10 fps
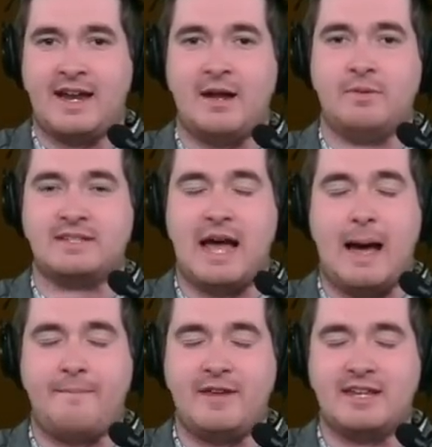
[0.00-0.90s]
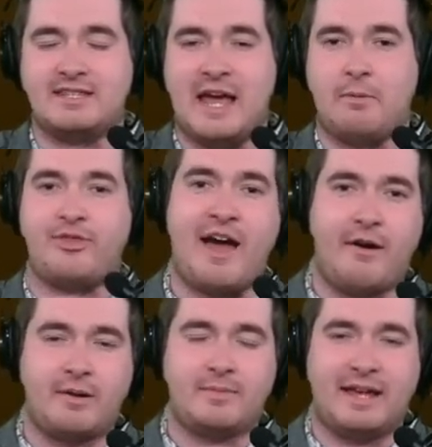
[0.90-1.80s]
and it was obvious that
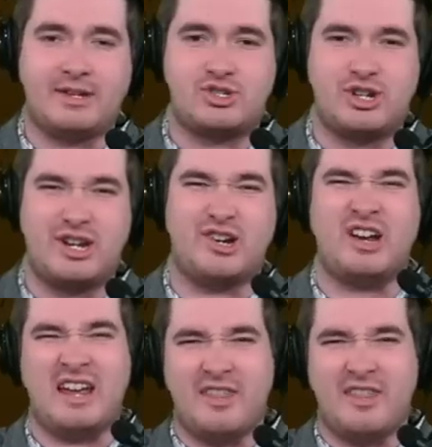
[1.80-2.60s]
without him last year,